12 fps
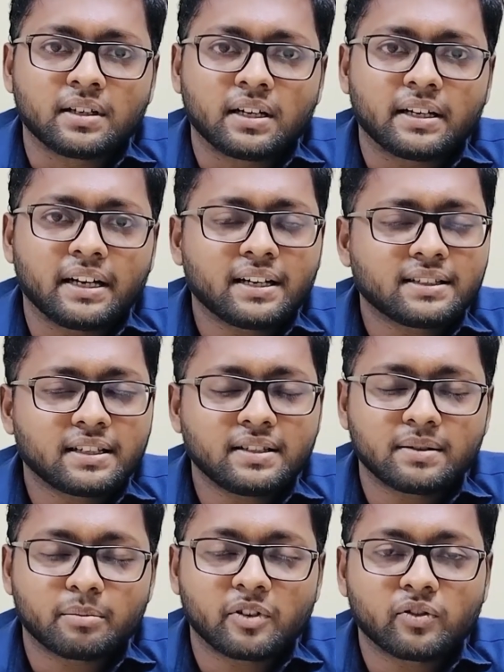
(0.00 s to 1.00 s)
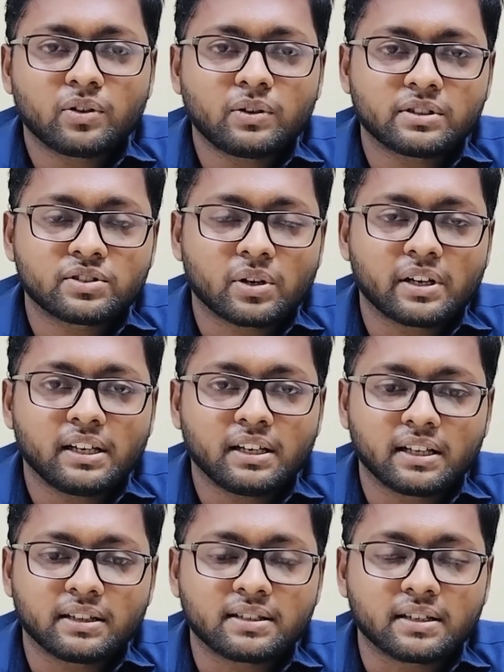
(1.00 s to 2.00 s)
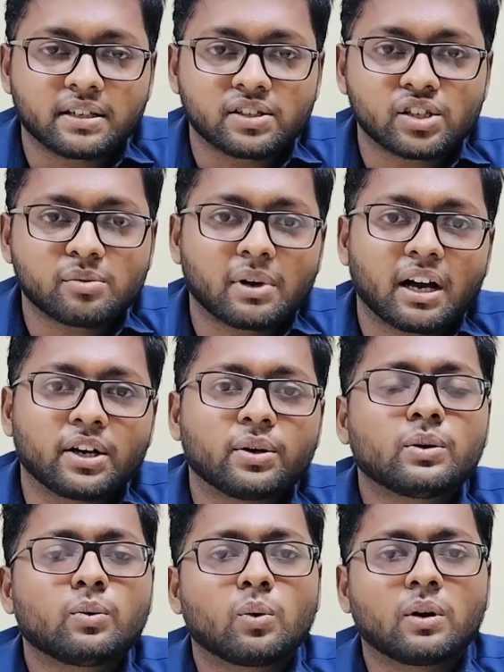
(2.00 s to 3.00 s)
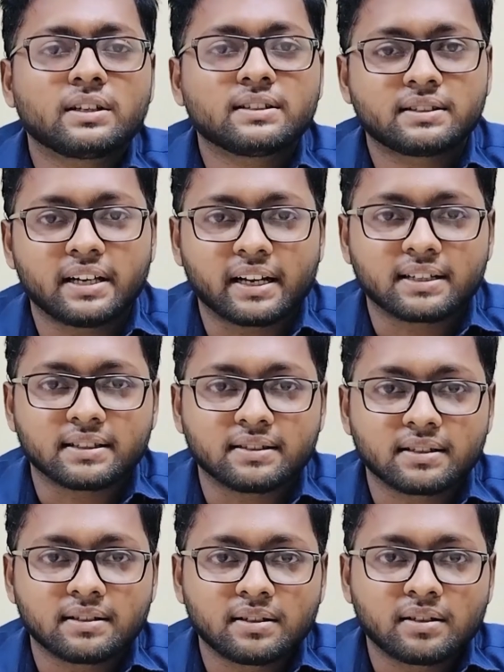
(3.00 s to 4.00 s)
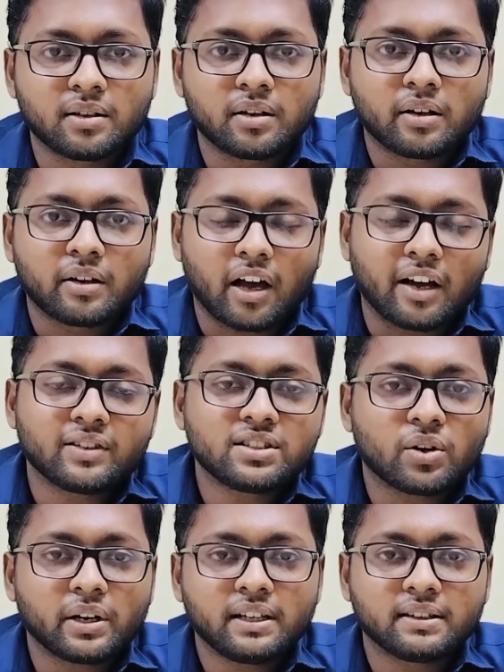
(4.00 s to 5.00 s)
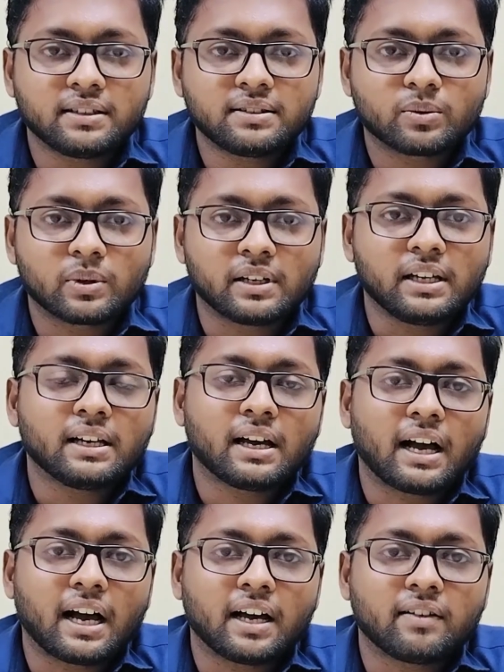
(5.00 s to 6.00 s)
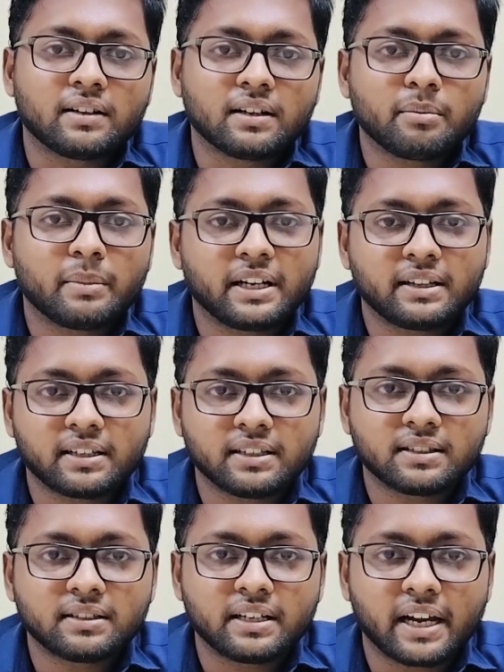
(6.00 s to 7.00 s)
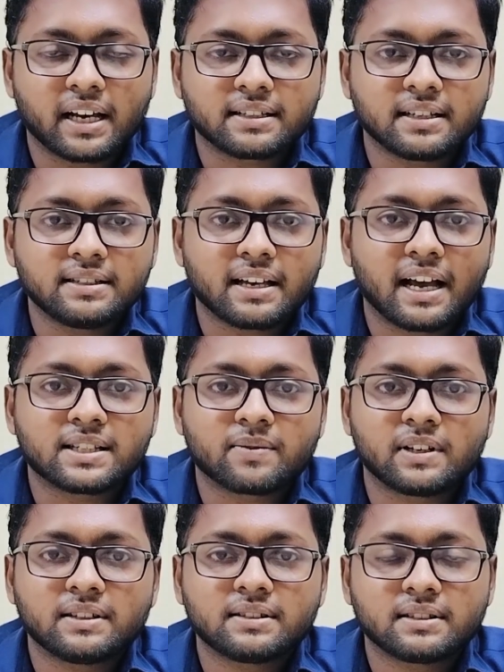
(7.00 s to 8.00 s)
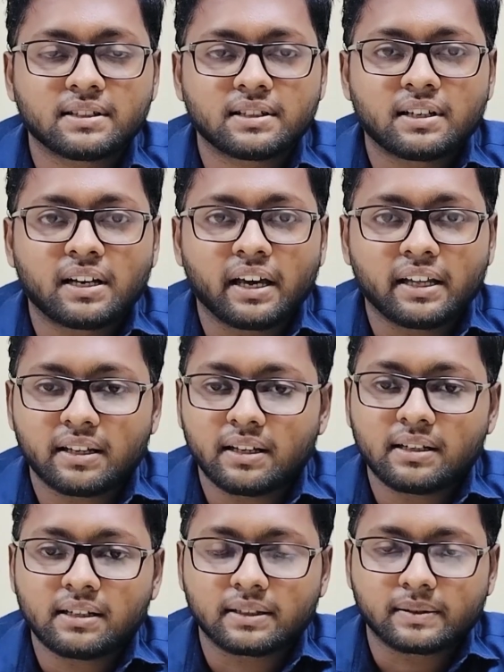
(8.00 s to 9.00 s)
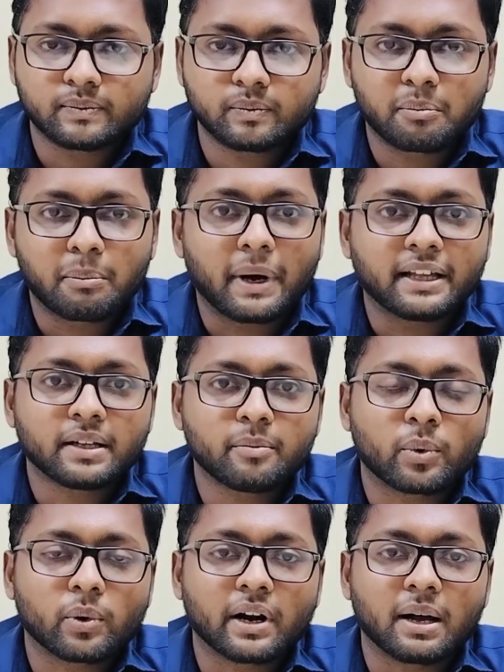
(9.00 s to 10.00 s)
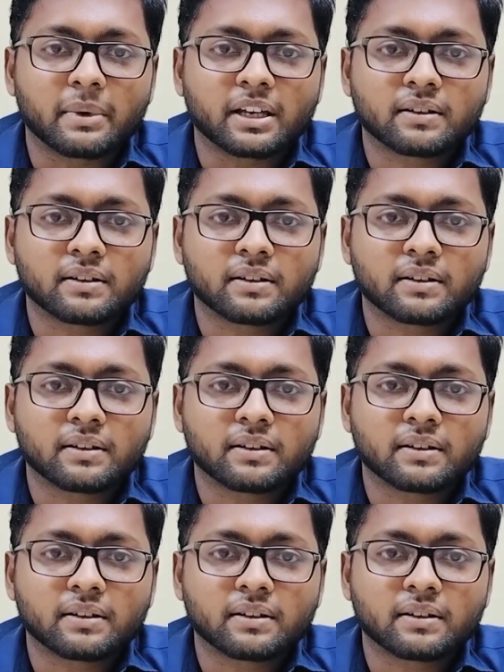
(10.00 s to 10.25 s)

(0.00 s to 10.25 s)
Data science, before joining in this internship, I don't know what is data science. After joining this only, I have learned many things in data science as well as in the Python programming.